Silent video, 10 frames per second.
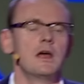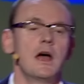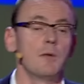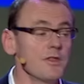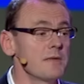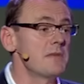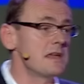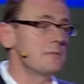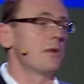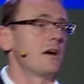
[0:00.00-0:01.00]
And what they
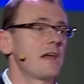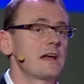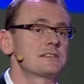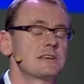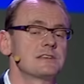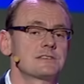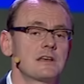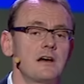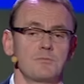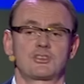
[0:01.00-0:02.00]
mean by that is,
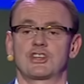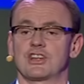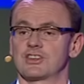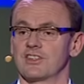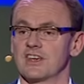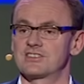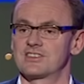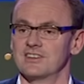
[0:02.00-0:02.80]
uh, I'm shit at this.